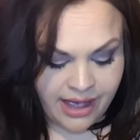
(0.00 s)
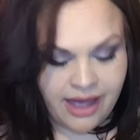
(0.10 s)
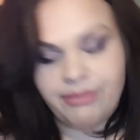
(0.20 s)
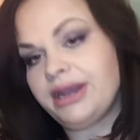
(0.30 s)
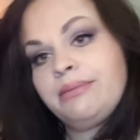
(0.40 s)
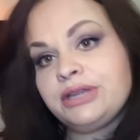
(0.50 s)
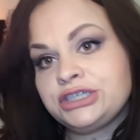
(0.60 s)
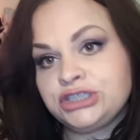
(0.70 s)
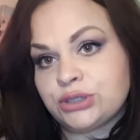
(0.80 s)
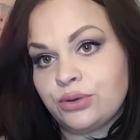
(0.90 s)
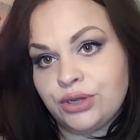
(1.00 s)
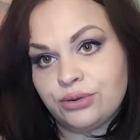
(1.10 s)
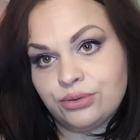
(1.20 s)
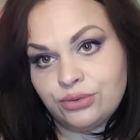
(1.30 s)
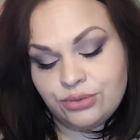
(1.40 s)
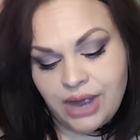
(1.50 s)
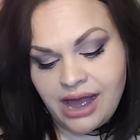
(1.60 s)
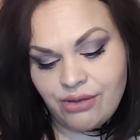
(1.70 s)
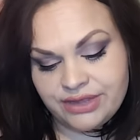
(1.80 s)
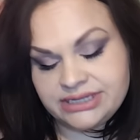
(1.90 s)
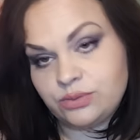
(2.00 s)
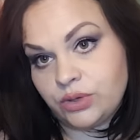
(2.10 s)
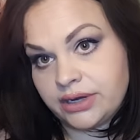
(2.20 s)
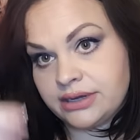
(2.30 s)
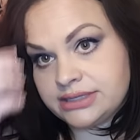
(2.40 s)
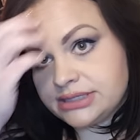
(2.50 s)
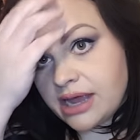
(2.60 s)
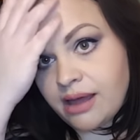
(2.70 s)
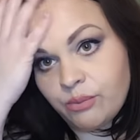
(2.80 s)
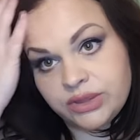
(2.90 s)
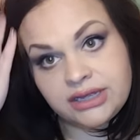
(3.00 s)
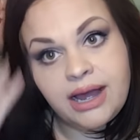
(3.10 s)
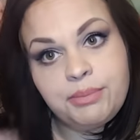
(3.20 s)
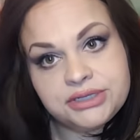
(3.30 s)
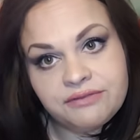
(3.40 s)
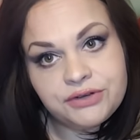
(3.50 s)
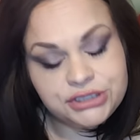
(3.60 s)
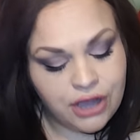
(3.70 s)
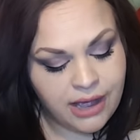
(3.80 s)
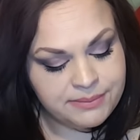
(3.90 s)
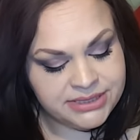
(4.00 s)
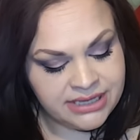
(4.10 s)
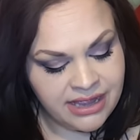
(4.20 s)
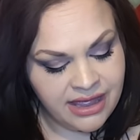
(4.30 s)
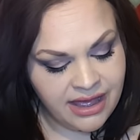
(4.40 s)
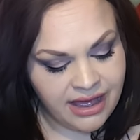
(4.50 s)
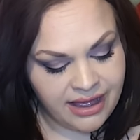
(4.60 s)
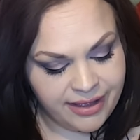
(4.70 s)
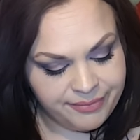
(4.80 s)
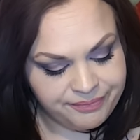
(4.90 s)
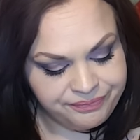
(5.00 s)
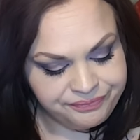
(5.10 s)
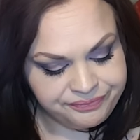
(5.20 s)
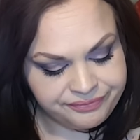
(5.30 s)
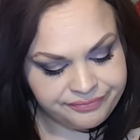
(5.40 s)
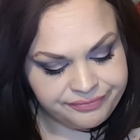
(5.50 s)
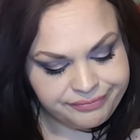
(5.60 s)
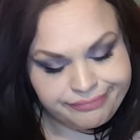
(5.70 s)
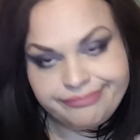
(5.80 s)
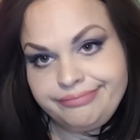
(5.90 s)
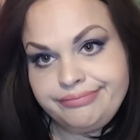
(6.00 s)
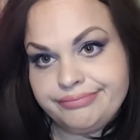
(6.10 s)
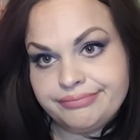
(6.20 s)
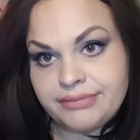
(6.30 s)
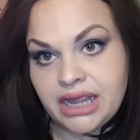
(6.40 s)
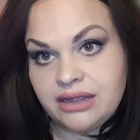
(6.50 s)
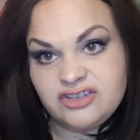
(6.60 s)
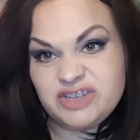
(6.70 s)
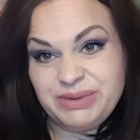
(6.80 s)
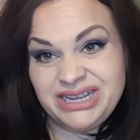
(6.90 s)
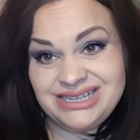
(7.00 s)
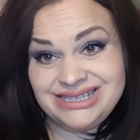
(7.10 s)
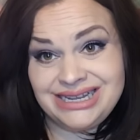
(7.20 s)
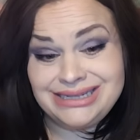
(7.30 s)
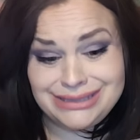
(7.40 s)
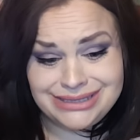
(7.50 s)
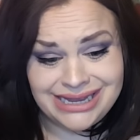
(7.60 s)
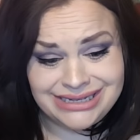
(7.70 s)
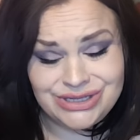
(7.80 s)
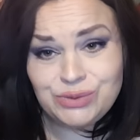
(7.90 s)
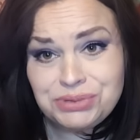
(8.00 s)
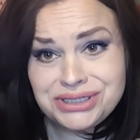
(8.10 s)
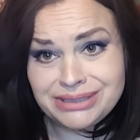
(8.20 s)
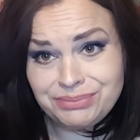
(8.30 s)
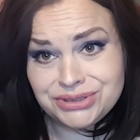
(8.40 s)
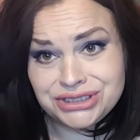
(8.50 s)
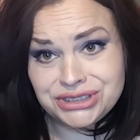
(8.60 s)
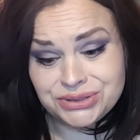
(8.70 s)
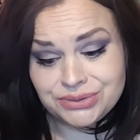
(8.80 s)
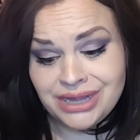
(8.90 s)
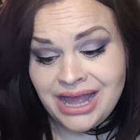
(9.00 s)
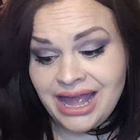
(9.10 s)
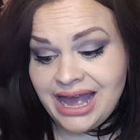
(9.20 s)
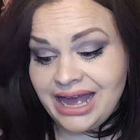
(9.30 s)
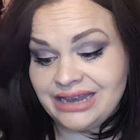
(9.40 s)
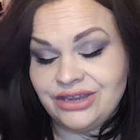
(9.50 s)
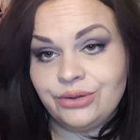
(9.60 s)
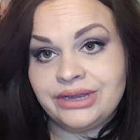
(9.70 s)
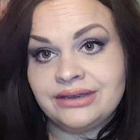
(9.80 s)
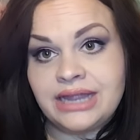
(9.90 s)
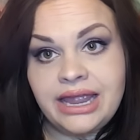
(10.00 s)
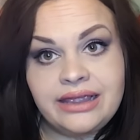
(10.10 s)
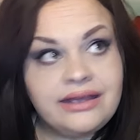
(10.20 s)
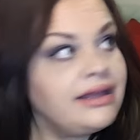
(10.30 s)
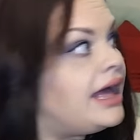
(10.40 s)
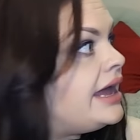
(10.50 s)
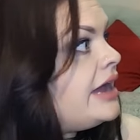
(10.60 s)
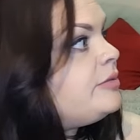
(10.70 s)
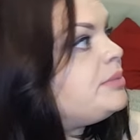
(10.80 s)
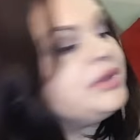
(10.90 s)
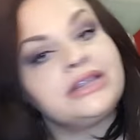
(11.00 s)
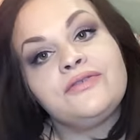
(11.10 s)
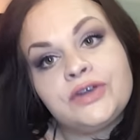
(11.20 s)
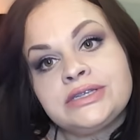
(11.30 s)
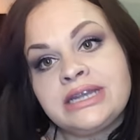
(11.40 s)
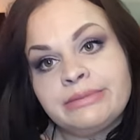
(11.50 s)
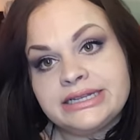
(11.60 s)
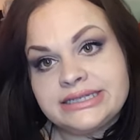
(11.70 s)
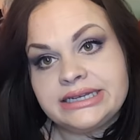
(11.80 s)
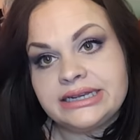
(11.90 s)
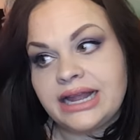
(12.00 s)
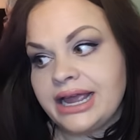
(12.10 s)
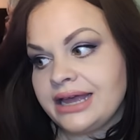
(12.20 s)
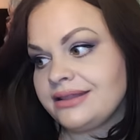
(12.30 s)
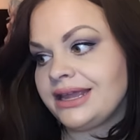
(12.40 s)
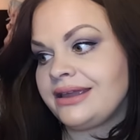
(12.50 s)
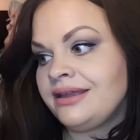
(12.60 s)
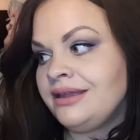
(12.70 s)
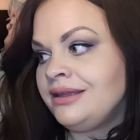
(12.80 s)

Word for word: Um, and I'm going to show you how this works um, with a couple different tops. Um, just because it's like super simple to do and you can like, I remember like the first time I did it, I had like,